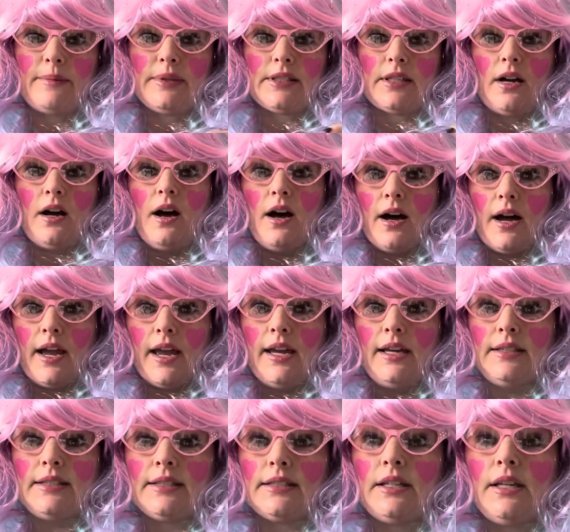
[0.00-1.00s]

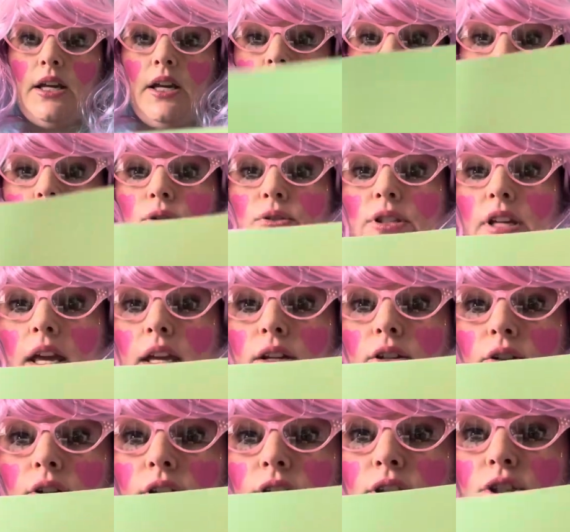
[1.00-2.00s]
size, you take
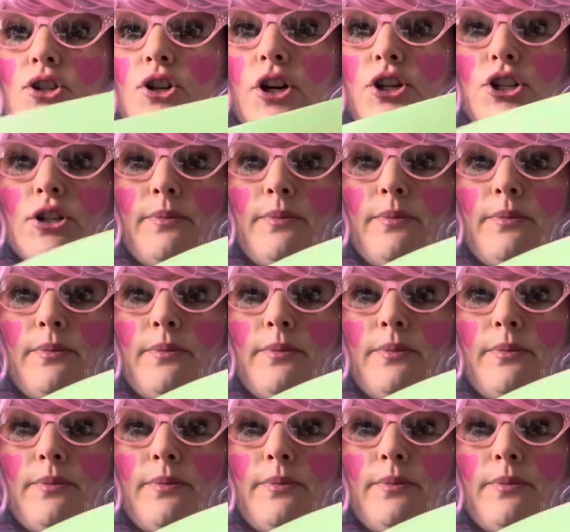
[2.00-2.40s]
your construction